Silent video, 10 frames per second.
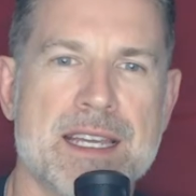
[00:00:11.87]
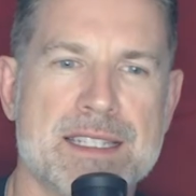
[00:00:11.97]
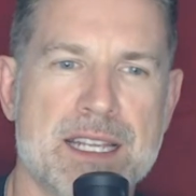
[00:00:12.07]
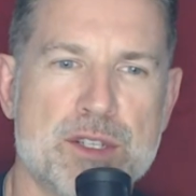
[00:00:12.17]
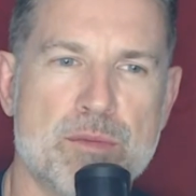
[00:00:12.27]

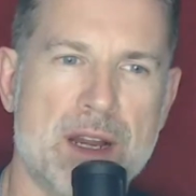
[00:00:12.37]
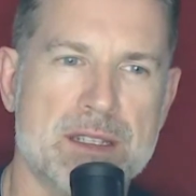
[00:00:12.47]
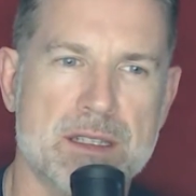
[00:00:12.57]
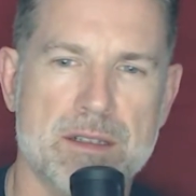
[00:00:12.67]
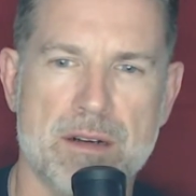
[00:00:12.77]
Is that too bad?
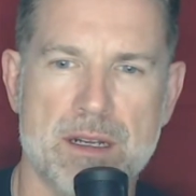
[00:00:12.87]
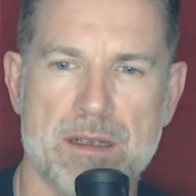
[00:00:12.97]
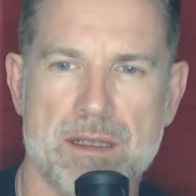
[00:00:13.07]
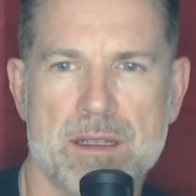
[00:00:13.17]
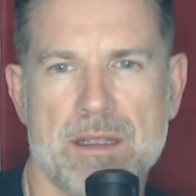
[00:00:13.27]
Is that looking right?
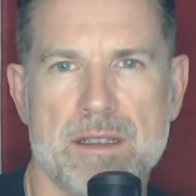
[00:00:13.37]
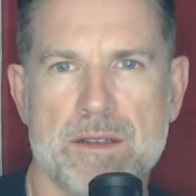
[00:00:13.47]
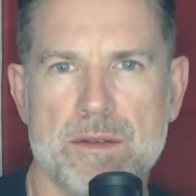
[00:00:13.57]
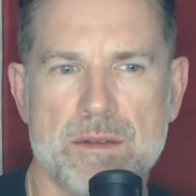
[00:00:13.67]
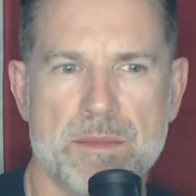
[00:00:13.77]
Is that
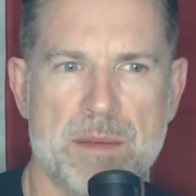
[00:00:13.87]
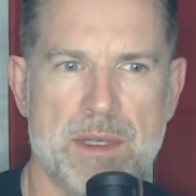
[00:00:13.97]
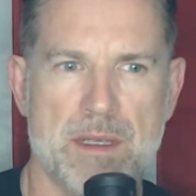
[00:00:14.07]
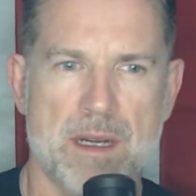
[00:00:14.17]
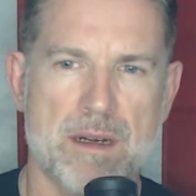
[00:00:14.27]
cool?
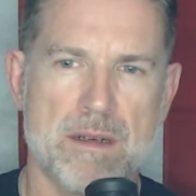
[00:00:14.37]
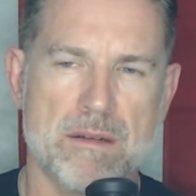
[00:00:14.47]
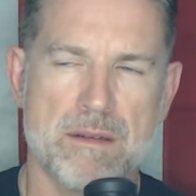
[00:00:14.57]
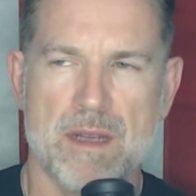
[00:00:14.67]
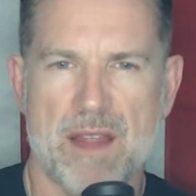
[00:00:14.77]
Maybe? I don't know.
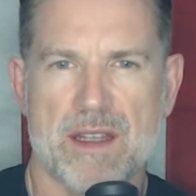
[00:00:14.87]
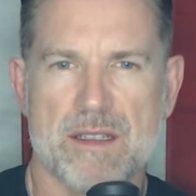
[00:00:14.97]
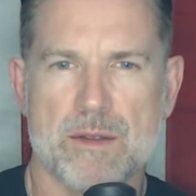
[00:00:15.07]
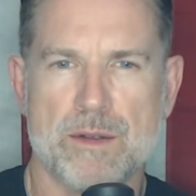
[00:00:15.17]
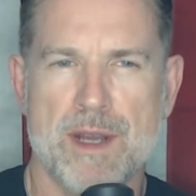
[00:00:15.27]
I think
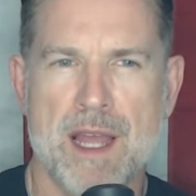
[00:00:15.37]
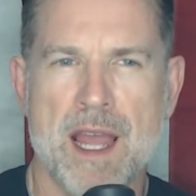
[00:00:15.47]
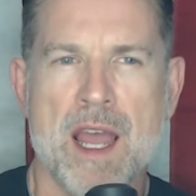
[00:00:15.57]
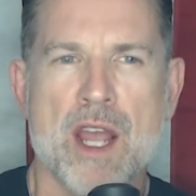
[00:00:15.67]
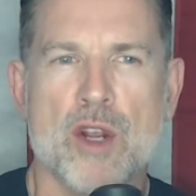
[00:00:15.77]
it's cool.
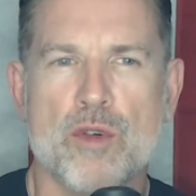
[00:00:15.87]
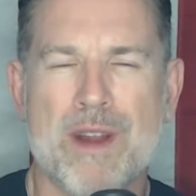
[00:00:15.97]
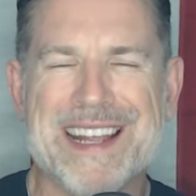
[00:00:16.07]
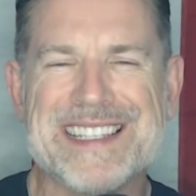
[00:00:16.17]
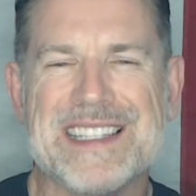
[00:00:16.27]

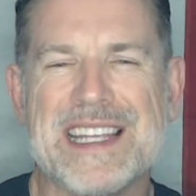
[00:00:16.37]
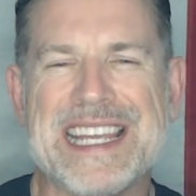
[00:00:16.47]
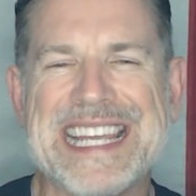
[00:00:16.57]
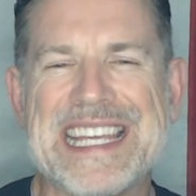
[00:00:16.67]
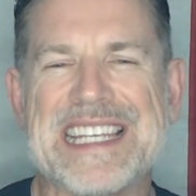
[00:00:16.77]
Christ
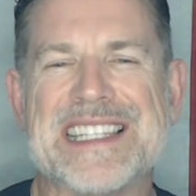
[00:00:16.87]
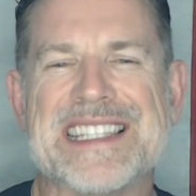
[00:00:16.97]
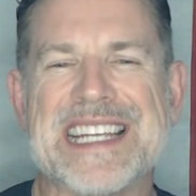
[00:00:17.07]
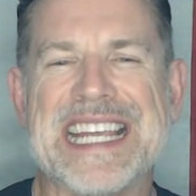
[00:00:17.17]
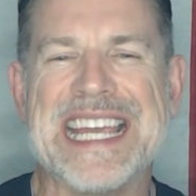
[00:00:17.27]

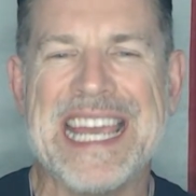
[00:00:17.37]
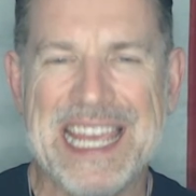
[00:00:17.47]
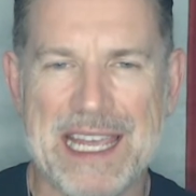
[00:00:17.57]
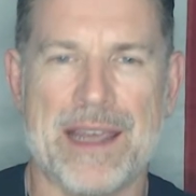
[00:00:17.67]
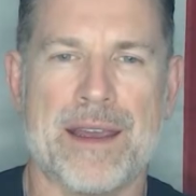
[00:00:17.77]
is
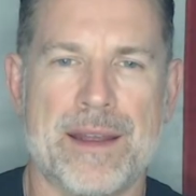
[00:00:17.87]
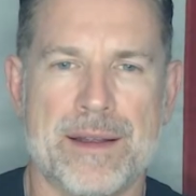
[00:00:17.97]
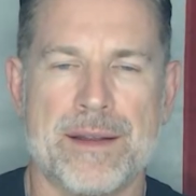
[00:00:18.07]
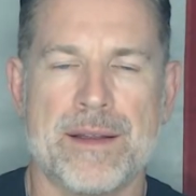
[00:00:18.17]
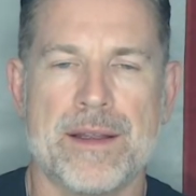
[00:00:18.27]
King.
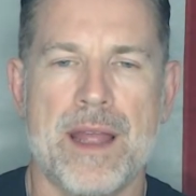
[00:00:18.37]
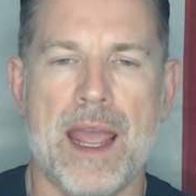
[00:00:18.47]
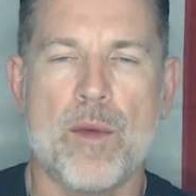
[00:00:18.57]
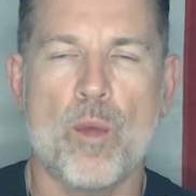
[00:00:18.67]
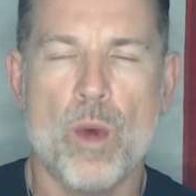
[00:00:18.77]

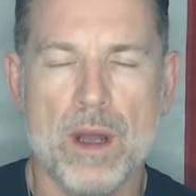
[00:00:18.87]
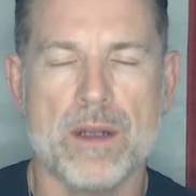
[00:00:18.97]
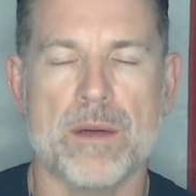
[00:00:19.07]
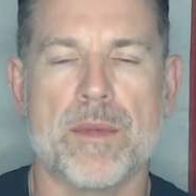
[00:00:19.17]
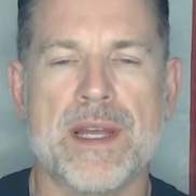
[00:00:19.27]

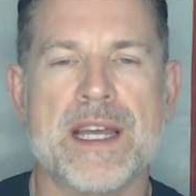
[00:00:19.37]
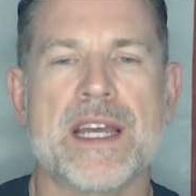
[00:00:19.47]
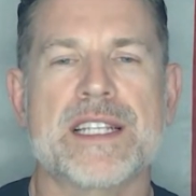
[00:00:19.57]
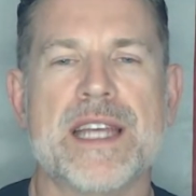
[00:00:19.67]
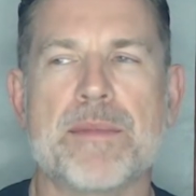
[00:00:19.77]
Welcome
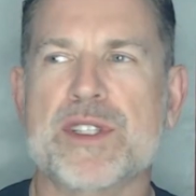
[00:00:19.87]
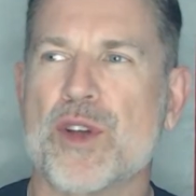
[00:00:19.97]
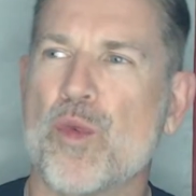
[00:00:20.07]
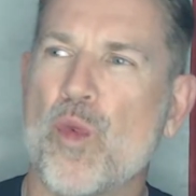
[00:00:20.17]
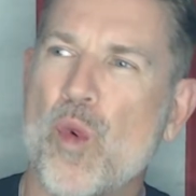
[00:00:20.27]
to
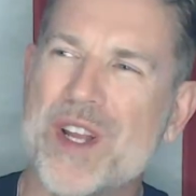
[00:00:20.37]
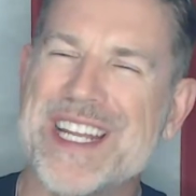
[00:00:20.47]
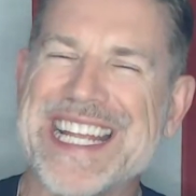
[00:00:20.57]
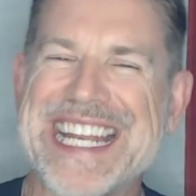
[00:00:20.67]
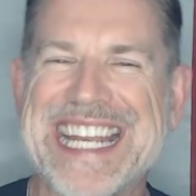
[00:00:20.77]
episode
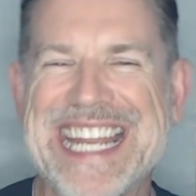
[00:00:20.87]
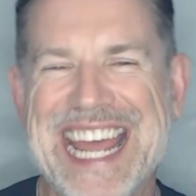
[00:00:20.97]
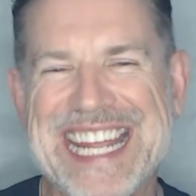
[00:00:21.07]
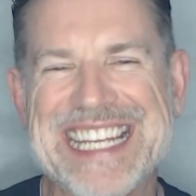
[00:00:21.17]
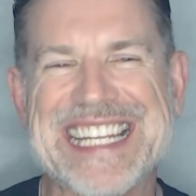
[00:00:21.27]

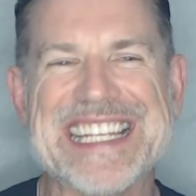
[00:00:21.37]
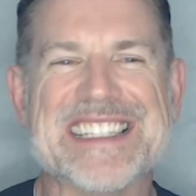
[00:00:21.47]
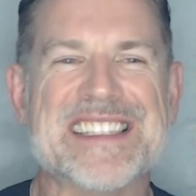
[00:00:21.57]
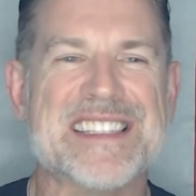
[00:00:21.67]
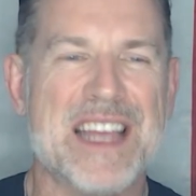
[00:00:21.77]

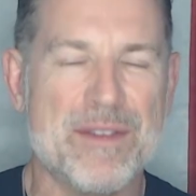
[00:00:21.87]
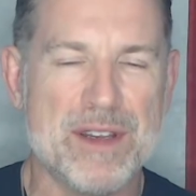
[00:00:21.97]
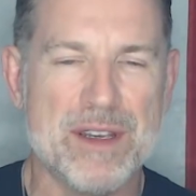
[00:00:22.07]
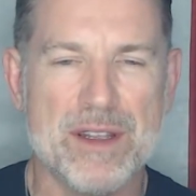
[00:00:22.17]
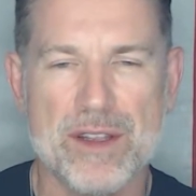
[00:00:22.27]

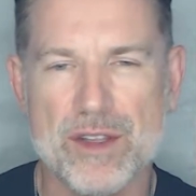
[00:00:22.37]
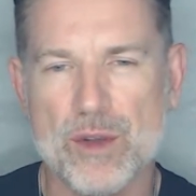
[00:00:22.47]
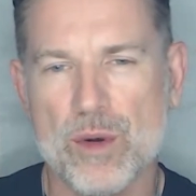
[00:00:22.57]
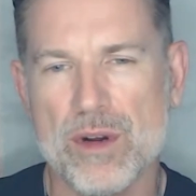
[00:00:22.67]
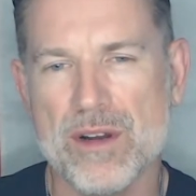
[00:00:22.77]
197.
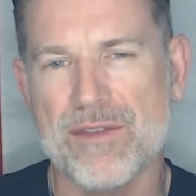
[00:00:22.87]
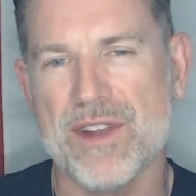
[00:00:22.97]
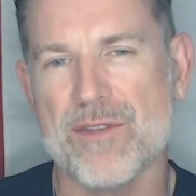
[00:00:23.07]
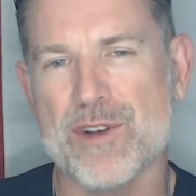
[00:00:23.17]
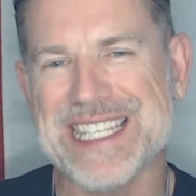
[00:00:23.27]
Your
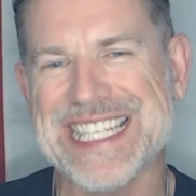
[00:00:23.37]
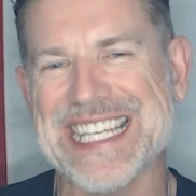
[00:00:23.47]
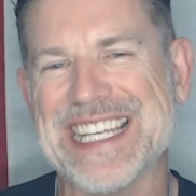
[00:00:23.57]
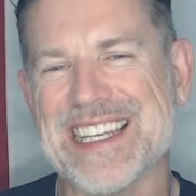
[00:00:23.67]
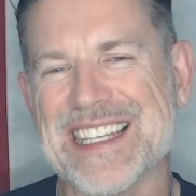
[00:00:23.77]
favorite
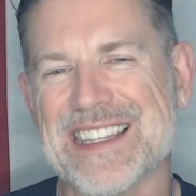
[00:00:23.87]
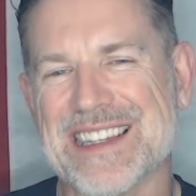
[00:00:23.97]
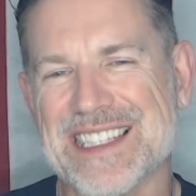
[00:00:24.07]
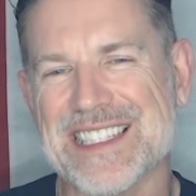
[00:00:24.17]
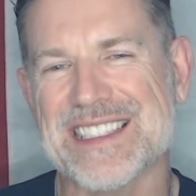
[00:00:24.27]
D
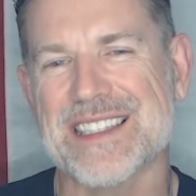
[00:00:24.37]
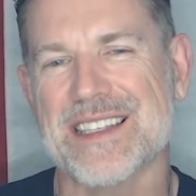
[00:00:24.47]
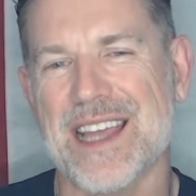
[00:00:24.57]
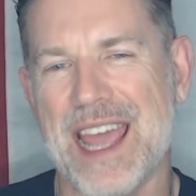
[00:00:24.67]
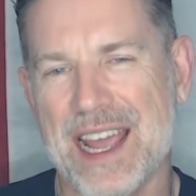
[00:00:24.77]
list
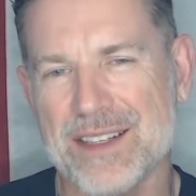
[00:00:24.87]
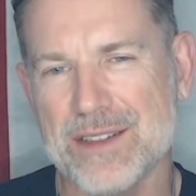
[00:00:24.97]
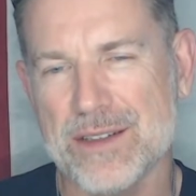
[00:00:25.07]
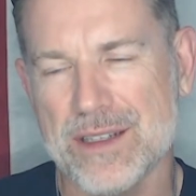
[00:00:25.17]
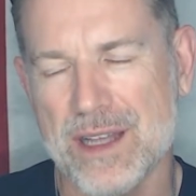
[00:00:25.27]

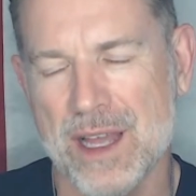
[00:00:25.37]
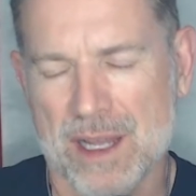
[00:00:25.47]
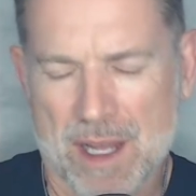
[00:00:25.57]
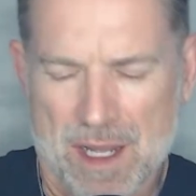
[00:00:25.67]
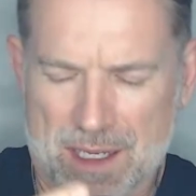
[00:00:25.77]
actor
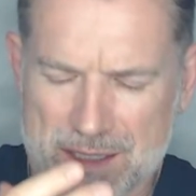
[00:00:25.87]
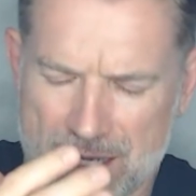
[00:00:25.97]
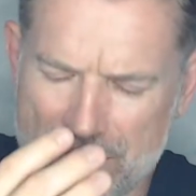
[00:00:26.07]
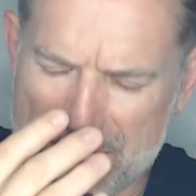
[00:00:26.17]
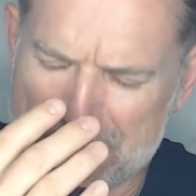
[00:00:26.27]

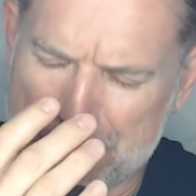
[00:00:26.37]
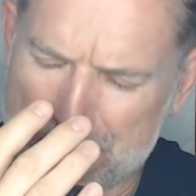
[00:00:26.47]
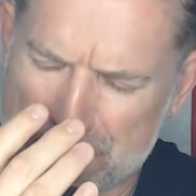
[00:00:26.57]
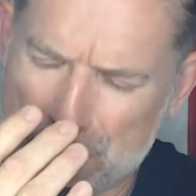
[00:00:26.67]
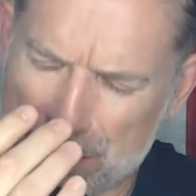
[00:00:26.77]
coming to
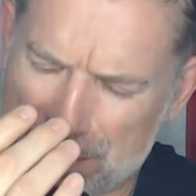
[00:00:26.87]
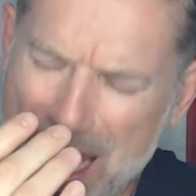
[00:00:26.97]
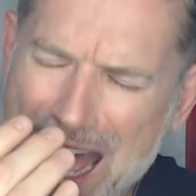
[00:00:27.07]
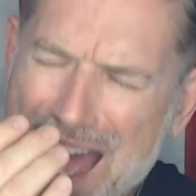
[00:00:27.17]
you live